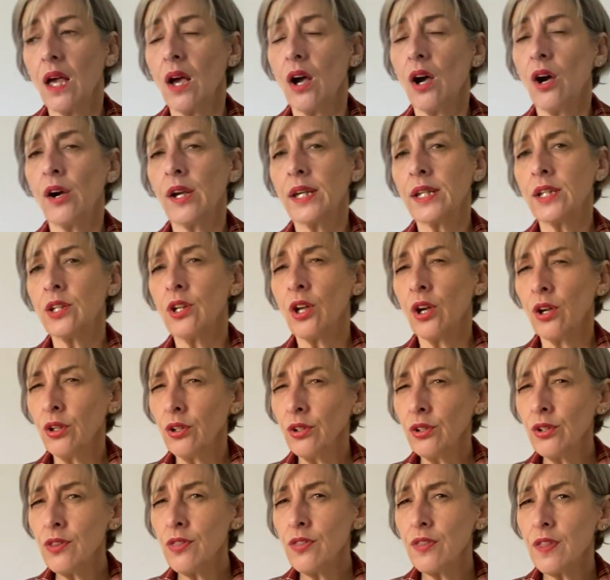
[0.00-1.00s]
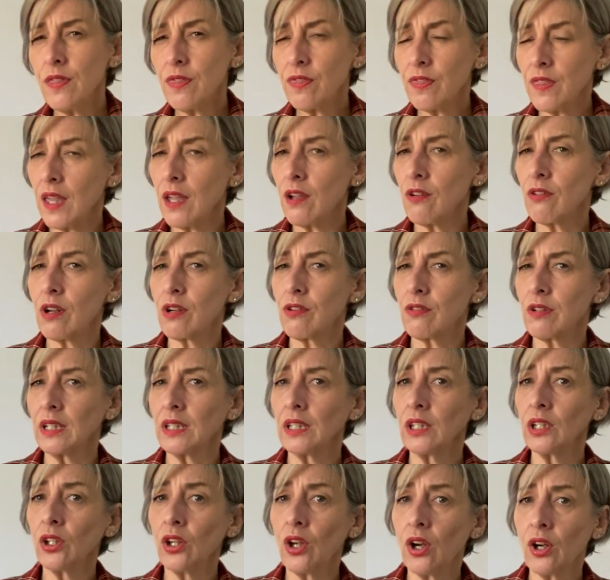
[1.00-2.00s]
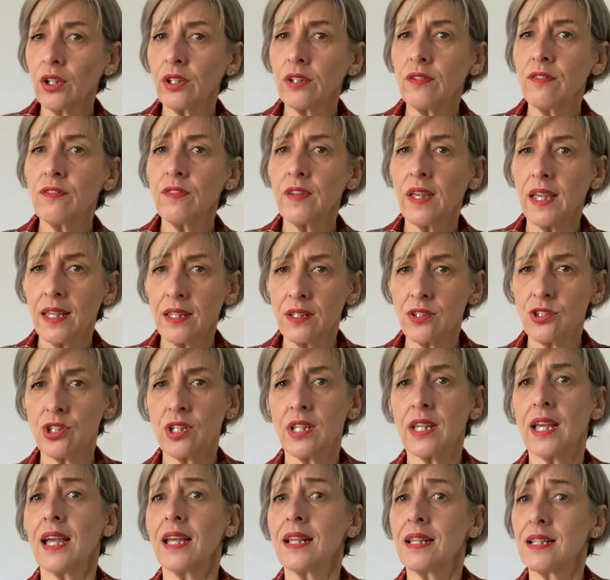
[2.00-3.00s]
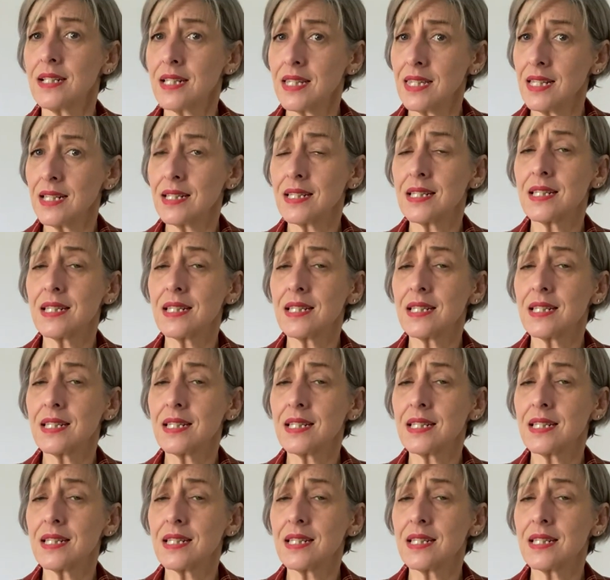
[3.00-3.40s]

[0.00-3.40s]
I know that there are a lot of educators that